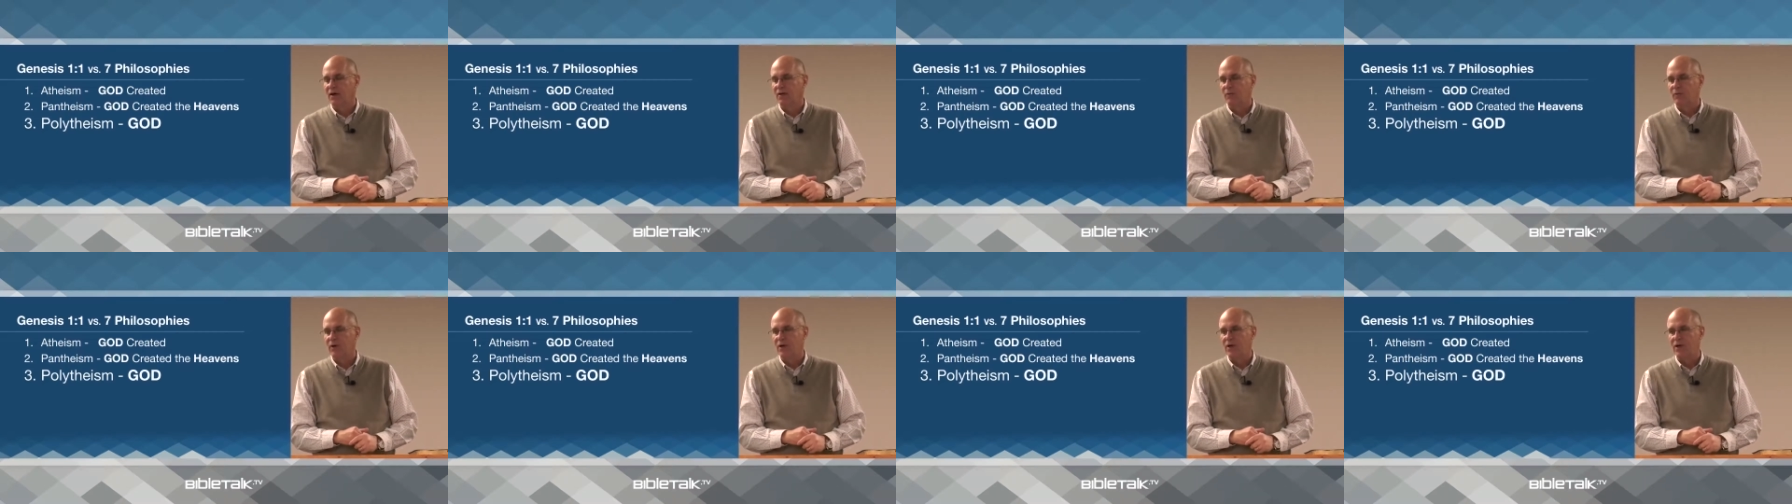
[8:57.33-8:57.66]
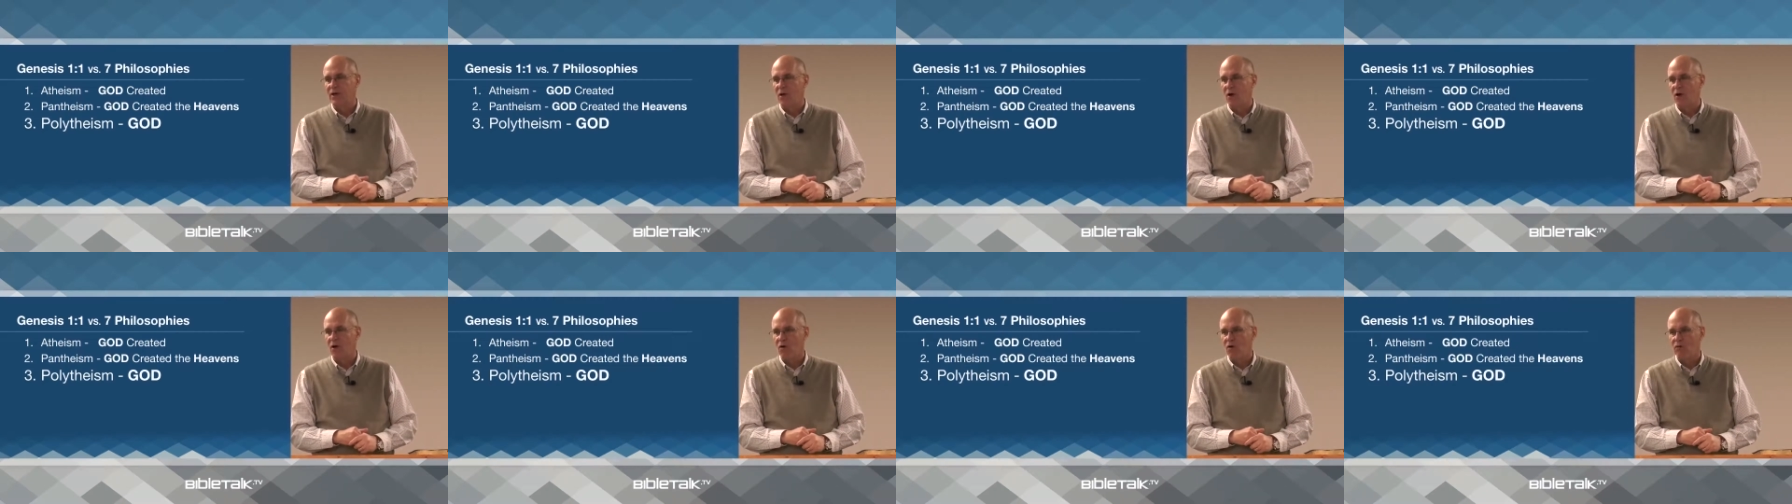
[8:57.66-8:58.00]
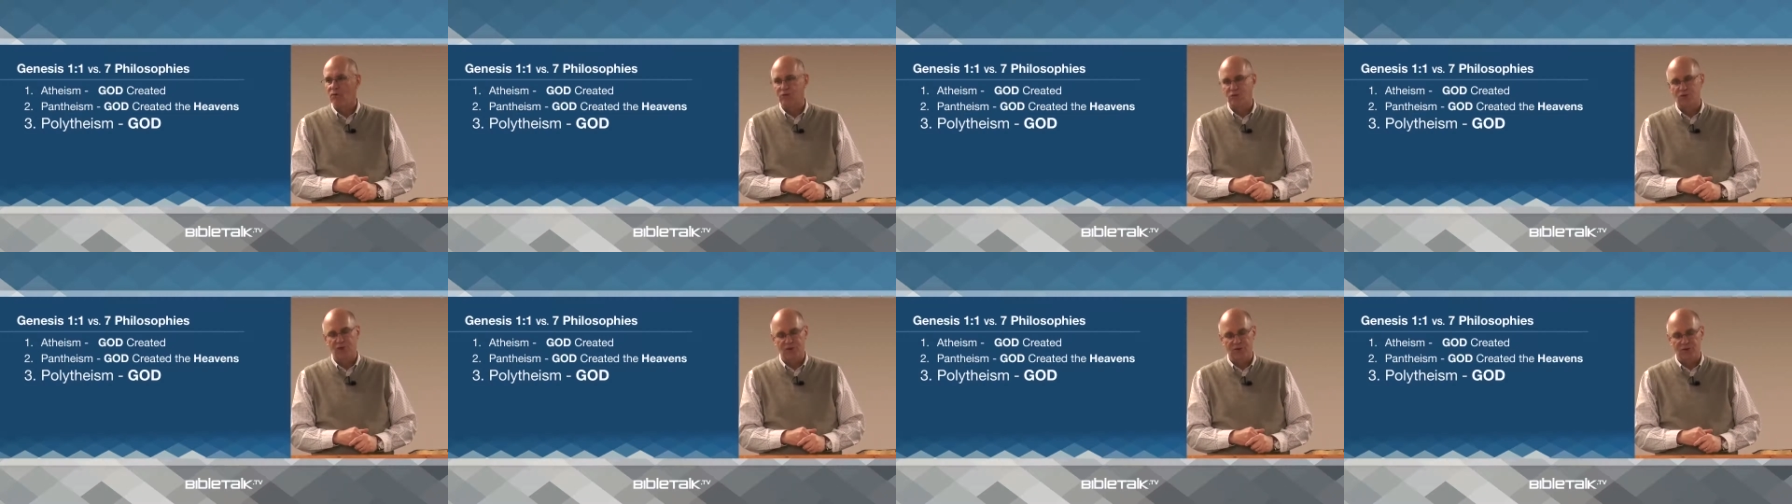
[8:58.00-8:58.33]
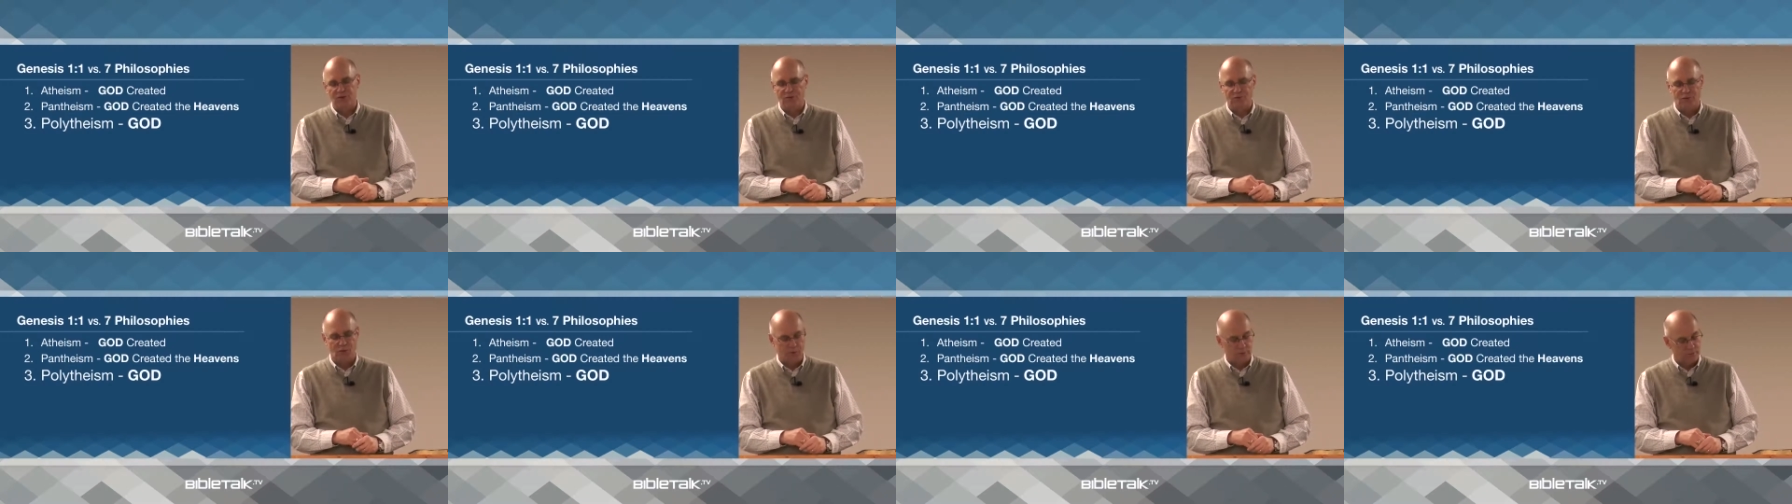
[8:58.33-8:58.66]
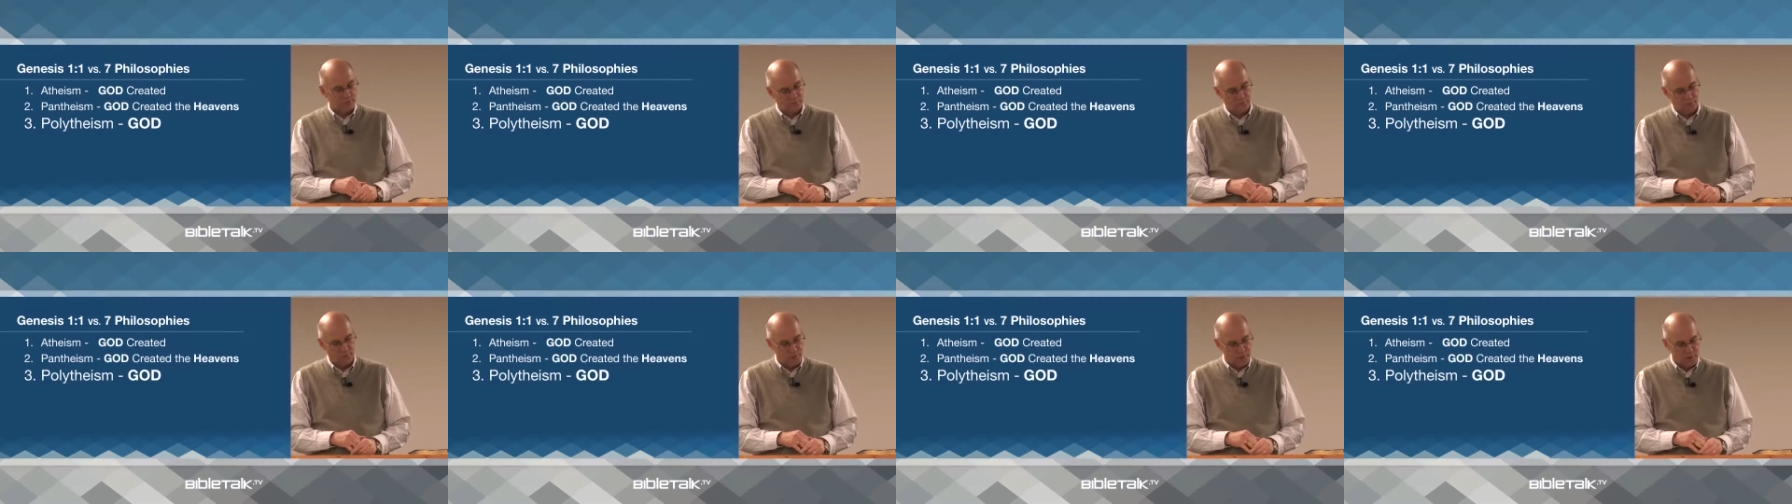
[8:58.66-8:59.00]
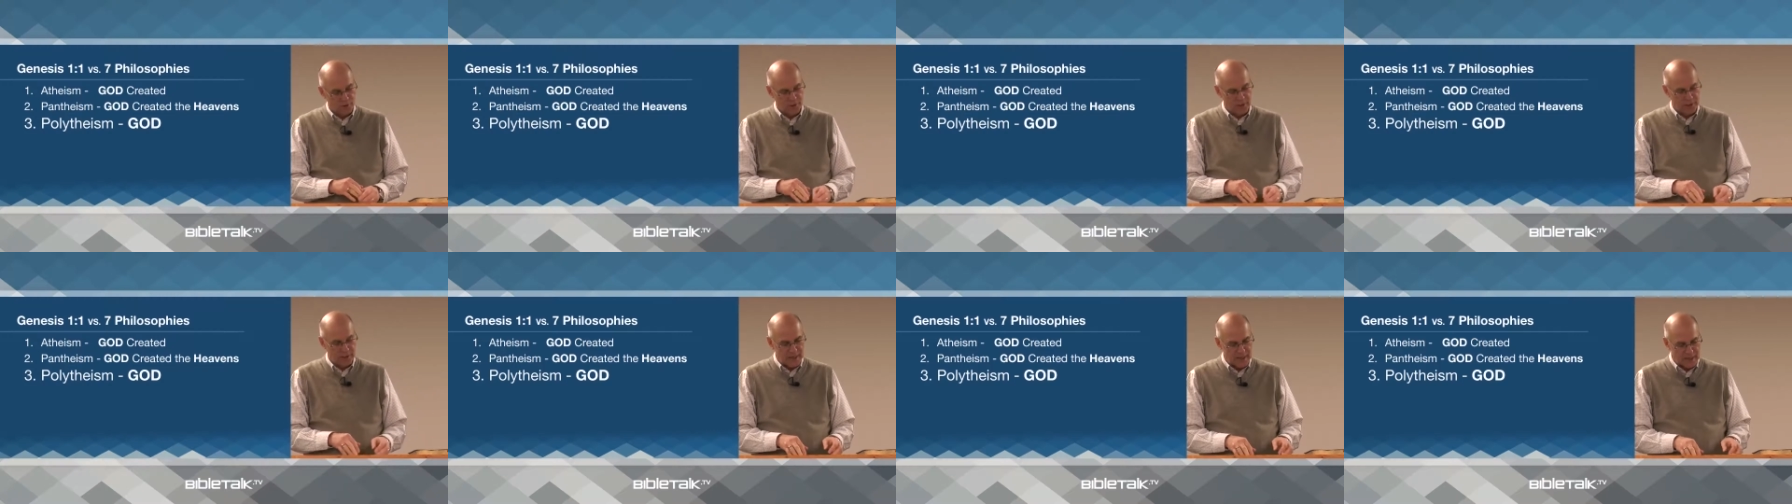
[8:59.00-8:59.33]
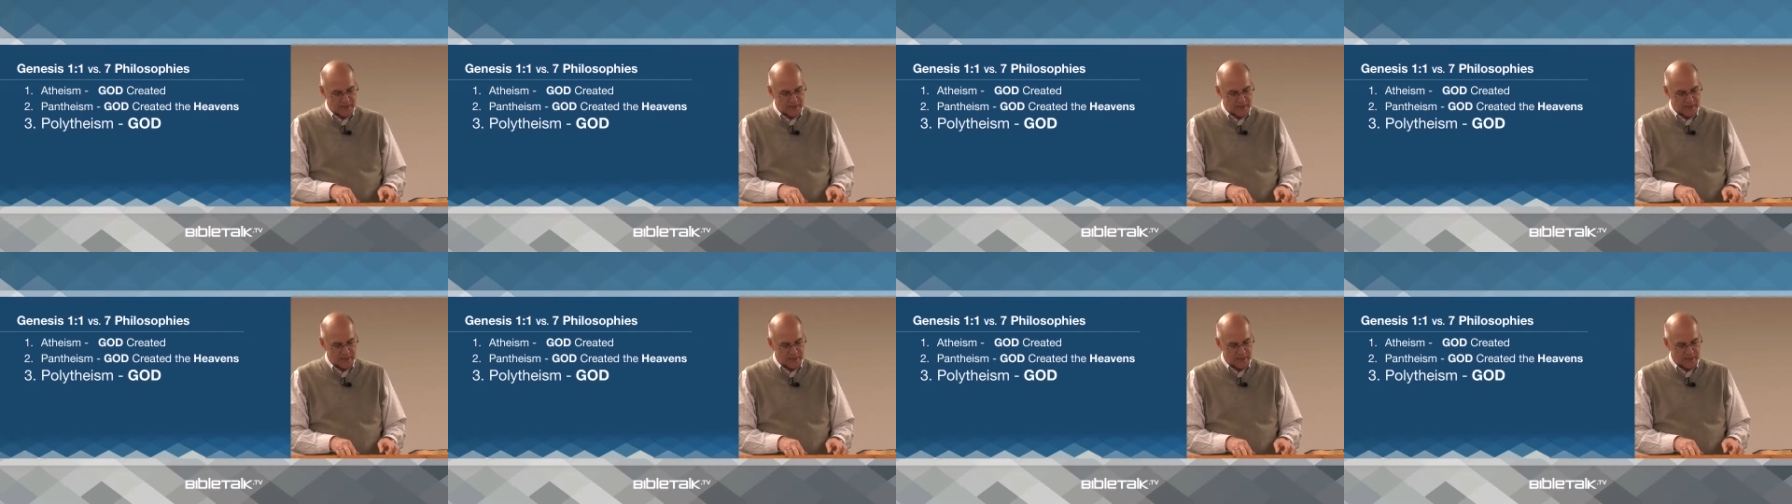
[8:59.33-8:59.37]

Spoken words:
We know, just from looking